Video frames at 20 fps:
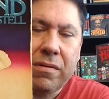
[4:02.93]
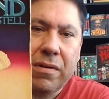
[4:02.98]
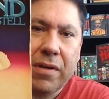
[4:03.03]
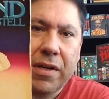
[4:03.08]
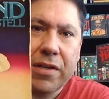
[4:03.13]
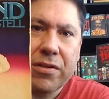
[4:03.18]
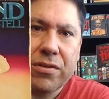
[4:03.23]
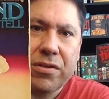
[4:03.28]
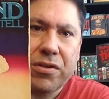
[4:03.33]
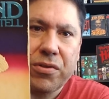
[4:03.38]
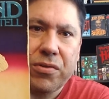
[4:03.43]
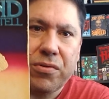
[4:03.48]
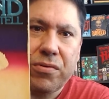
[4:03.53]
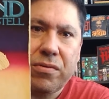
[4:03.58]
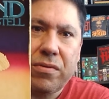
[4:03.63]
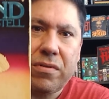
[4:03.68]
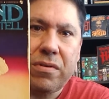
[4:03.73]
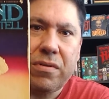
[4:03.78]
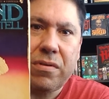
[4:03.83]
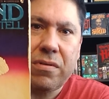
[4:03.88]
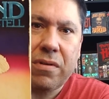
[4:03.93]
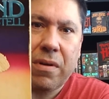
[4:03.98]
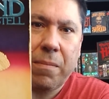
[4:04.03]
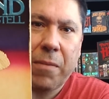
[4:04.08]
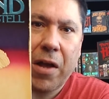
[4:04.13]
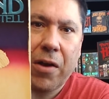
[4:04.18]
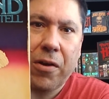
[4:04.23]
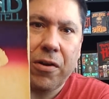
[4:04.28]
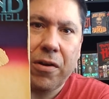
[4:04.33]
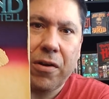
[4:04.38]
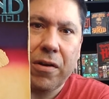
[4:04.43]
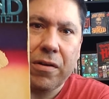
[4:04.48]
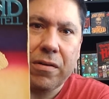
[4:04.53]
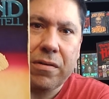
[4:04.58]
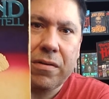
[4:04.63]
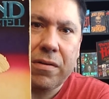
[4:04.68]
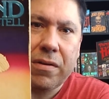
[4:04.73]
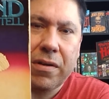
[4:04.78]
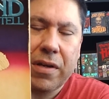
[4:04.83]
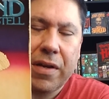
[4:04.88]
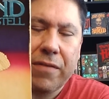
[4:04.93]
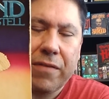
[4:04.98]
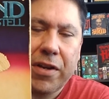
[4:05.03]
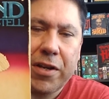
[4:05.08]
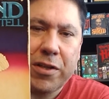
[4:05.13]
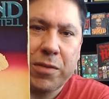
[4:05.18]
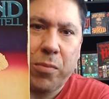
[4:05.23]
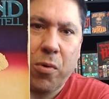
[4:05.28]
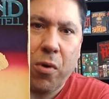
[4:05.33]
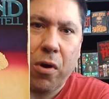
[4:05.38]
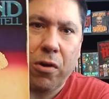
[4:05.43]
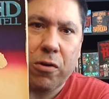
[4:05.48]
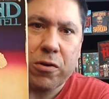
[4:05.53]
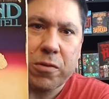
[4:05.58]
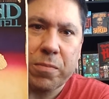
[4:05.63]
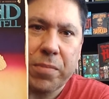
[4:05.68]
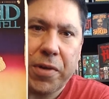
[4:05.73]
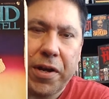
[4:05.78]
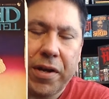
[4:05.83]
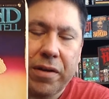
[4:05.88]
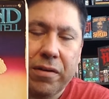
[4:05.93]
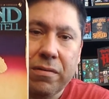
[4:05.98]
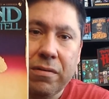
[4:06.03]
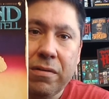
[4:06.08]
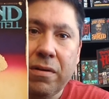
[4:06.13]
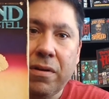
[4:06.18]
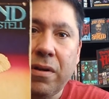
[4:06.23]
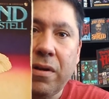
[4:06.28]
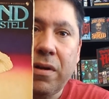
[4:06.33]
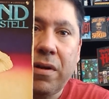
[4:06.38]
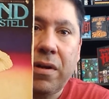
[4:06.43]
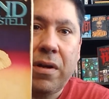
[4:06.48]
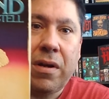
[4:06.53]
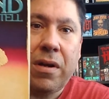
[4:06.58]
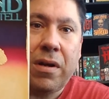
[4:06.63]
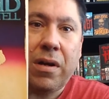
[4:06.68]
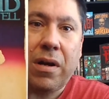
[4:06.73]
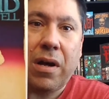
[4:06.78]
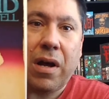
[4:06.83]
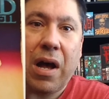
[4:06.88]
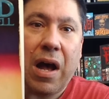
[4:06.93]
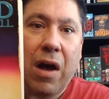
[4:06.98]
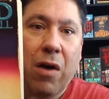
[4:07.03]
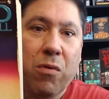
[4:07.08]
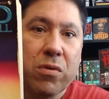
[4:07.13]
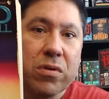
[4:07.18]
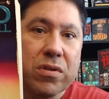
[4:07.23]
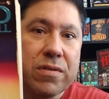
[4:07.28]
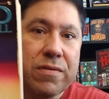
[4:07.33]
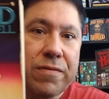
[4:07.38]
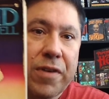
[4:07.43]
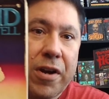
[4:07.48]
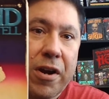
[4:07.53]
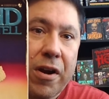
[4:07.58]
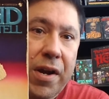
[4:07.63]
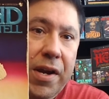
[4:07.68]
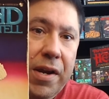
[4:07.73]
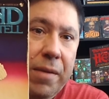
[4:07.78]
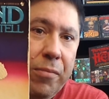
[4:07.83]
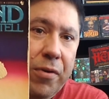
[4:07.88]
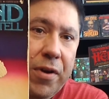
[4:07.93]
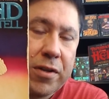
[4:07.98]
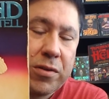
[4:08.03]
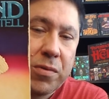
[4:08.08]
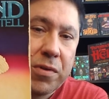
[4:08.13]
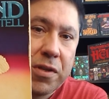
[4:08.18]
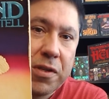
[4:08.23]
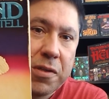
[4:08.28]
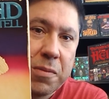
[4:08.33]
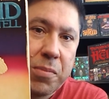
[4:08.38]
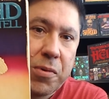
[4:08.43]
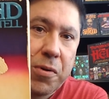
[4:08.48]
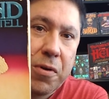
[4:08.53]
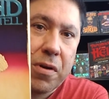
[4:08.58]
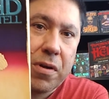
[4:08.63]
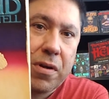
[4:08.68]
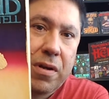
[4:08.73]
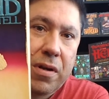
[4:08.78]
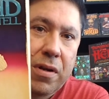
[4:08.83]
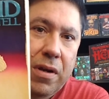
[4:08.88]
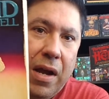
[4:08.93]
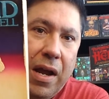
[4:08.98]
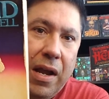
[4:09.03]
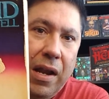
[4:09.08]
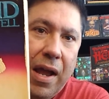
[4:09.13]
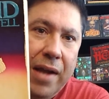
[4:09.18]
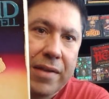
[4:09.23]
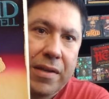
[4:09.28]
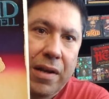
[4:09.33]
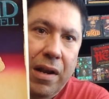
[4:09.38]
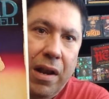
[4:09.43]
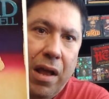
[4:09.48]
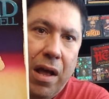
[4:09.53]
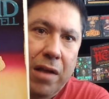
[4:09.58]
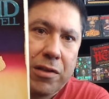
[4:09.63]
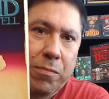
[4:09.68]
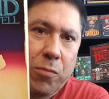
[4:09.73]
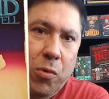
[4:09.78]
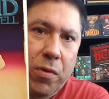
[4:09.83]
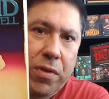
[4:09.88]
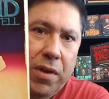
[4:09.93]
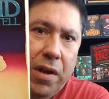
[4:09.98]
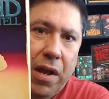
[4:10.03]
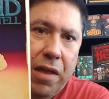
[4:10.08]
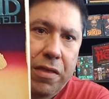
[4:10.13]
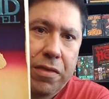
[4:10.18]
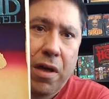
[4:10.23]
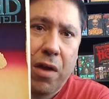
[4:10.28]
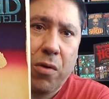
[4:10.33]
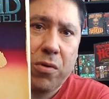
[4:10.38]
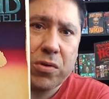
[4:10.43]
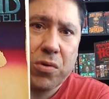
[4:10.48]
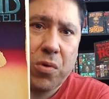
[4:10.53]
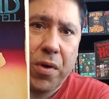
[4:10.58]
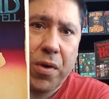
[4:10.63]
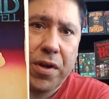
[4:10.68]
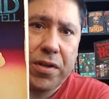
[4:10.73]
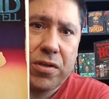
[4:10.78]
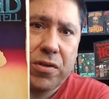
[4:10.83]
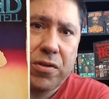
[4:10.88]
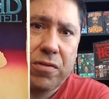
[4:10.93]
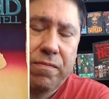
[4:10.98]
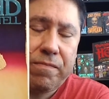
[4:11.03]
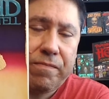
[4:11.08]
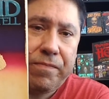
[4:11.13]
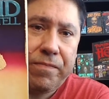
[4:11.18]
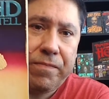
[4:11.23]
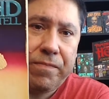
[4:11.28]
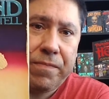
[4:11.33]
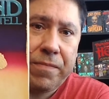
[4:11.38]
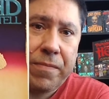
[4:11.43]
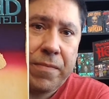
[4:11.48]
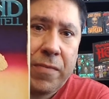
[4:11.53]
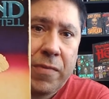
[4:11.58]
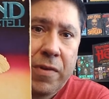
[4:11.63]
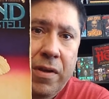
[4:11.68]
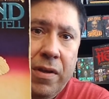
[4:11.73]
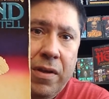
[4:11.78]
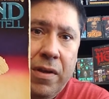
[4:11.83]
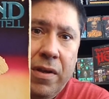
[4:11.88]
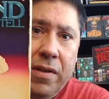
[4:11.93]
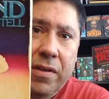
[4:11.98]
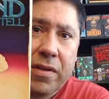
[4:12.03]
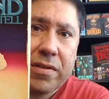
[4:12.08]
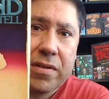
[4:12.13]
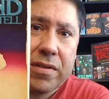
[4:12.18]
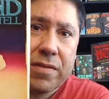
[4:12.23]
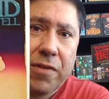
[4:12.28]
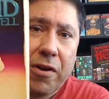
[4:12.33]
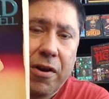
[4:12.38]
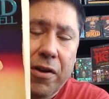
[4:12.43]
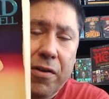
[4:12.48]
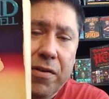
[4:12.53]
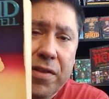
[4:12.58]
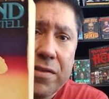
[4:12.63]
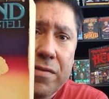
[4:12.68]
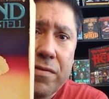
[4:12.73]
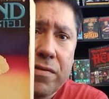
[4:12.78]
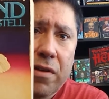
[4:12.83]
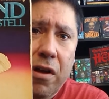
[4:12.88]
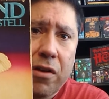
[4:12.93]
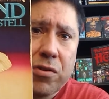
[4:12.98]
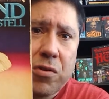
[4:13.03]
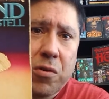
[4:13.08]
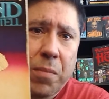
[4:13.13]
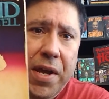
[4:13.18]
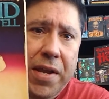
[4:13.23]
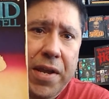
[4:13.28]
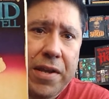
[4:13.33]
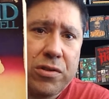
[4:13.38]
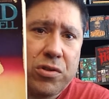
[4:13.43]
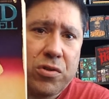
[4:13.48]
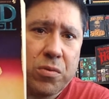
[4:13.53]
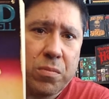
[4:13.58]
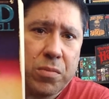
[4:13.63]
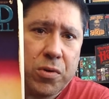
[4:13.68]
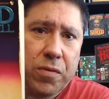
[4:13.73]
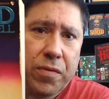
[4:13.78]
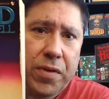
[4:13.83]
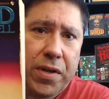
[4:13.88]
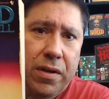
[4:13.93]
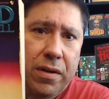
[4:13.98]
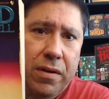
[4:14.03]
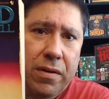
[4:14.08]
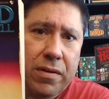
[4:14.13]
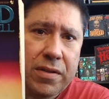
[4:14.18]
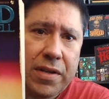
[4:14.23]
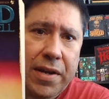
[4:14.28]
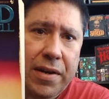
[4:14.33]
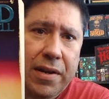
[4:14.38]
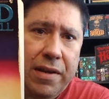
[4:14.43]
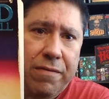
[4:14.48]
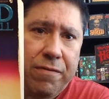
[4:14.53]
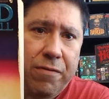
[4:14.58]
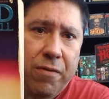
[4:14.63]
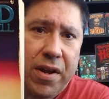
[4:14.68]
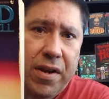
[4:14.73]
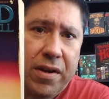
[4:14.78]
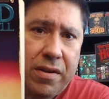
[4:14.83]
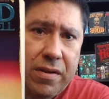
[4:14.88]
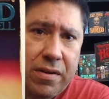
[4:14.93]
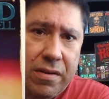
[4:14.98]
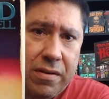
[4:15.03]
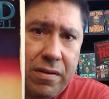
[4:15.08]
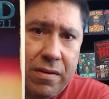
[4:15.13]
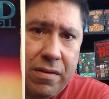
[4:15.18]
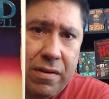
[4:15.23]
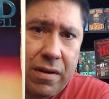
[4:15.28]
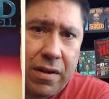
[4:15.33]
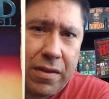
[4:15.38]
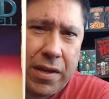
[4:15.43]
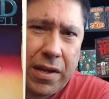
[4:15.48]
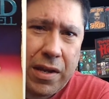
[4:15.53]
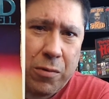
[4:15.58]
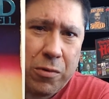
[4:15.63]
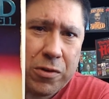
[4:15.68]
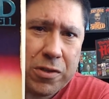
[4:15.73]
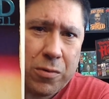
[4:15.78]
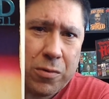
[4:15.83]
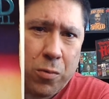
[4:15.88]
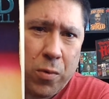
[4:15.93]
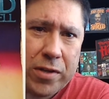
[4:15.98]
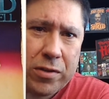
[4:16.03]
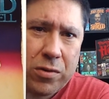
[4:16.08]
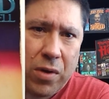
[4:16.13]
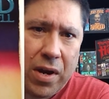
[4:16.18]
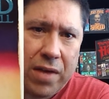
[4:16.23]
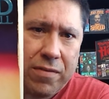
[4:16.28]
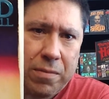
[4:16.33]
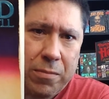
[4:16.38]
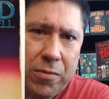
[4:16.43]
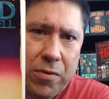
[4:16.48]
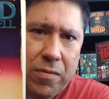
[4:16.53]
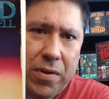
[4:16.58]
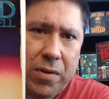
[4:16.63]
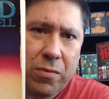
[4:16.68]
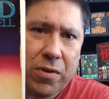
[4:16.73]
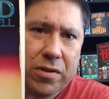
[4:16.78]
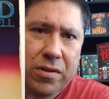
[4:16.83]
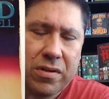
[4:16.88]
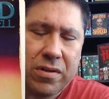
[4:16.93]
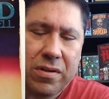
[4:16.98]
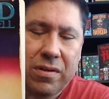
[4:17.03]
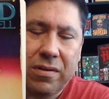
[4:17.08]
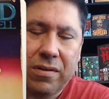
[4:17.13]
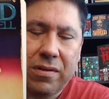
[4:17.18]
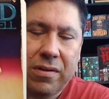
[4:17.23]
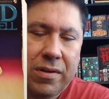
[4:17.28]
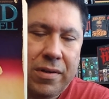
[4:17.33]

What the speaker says: ensues. I'm not going to give any spoilers, but I was very impressed with this book. I liked it a lot more than I thought I was going to. This is very good. This was also made into a movie, Deadly Friend. I think it was a Wes Craven movie, which